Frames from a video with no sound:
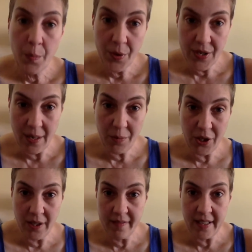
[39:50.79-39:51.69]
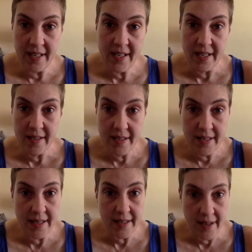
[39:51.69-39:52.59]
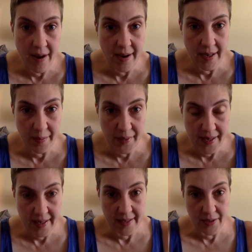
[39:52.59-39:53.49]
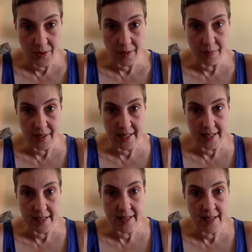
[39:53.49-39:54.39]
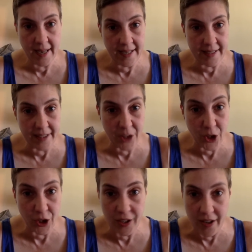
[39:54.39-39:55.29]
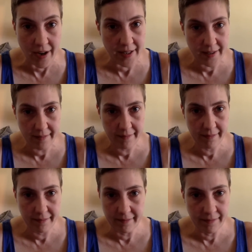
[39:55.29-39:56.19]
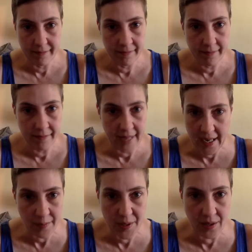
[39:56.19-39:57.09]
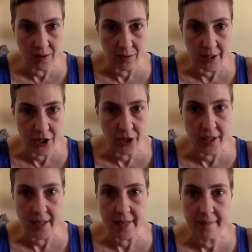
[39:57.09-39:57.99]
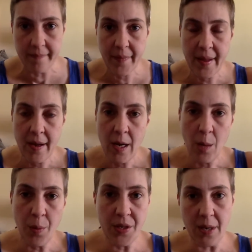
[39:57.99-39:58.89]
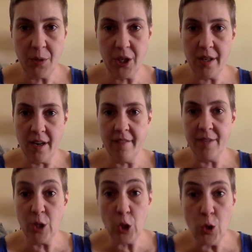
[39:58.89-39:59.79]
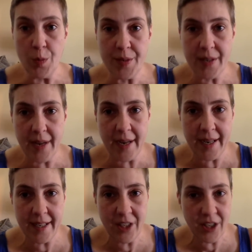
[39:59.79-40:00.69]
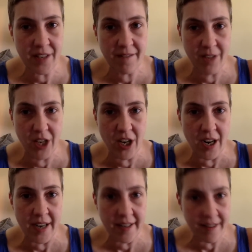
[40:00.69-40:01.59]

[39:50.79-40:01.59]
Presumption of innocence does not apply to complainants, and it should not. Absolutely should not. Presumption of, oops, I just forgot,